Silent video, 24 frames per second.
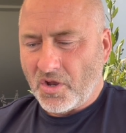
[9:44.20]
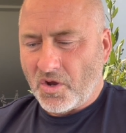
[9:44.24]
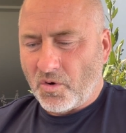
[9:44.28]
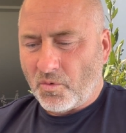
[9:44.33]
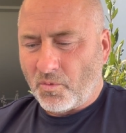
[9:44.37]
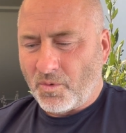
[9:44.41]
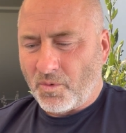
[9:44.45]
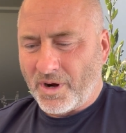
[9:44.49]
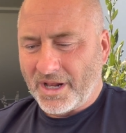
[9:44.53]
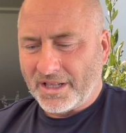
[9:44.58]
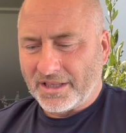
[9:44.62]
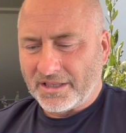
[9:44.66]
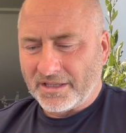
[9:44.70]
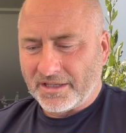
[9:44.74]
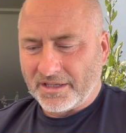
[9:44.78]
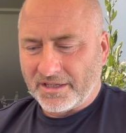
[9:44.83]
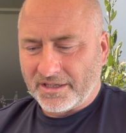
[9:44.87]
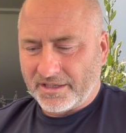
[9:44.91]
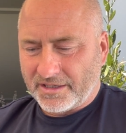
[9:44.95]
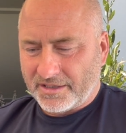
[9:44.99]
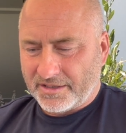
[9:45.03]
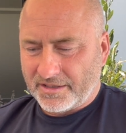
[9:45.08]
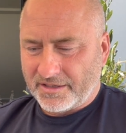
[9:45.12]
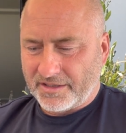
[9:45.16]
well,
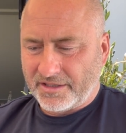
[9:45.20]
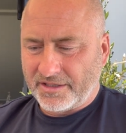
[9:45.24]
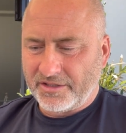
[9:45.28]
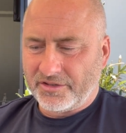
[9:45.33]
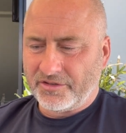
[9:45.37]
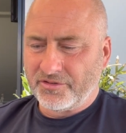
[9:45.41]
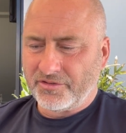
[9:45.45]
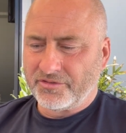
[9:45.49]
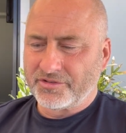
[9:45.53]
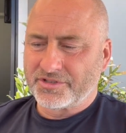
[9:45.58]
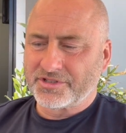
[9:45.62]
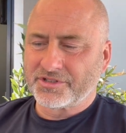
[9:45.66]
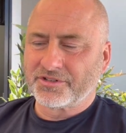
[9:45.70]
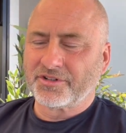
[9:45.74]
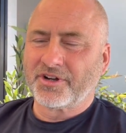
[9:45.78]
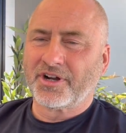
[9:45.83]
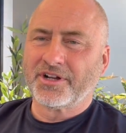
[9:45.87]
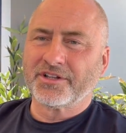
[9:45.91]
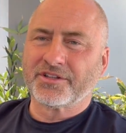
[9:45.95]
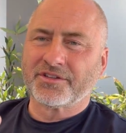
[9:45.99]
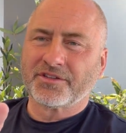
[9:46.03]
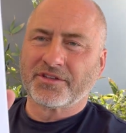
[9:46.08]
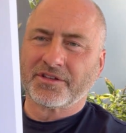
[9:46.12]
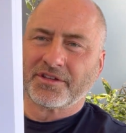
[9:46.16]
you
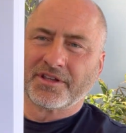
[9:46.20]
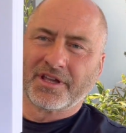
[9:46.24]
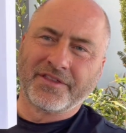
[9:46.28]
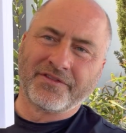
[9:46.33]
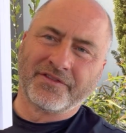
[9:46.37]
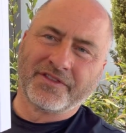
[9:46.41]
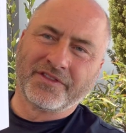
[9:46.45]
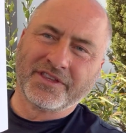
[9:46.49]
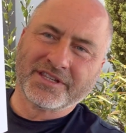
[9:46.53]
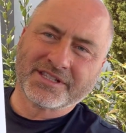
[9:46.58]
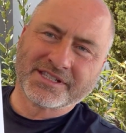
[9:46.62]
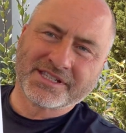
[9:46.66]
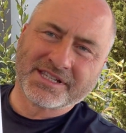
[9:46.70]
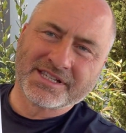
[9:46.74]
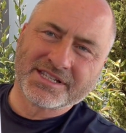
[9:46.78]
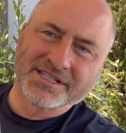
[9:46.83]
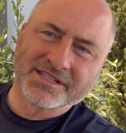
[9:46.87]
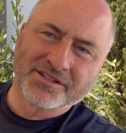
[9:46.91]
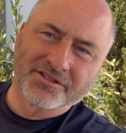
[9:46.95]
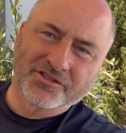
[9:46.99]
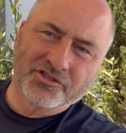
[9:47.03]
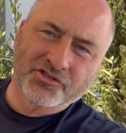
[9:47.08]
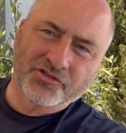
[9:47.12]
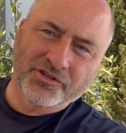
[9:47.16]
start, and this is
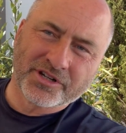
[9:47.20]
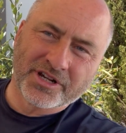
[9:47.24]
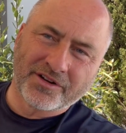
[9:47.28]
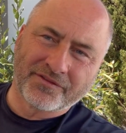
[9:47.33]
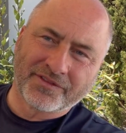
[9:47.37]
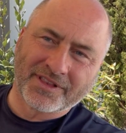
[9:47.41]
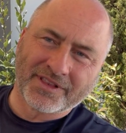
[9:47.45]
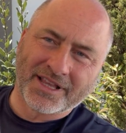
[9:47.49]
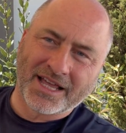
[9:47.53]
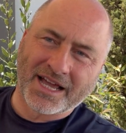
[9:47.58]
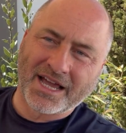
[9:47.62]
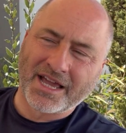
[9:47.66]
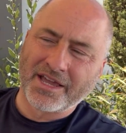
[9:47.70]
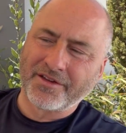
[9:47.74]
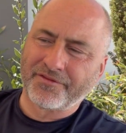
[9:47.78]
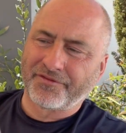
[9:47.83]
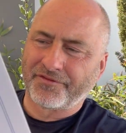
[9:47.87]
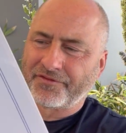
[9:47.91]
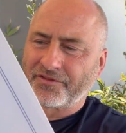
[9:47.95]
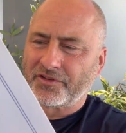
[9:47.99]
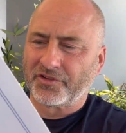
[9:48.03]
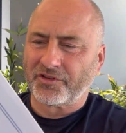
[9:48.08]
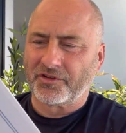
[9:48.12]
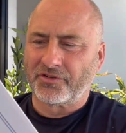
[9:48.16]
a Tree of
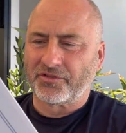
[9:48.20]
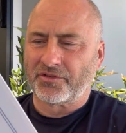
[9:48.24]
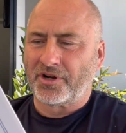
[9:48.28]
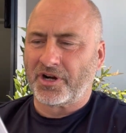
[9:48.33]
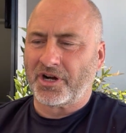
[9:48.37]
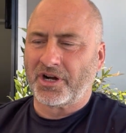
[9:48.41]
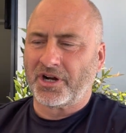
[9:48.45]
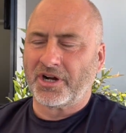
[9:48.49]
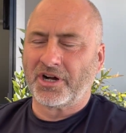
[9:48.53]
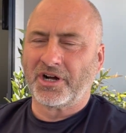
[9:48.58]
Life, you know,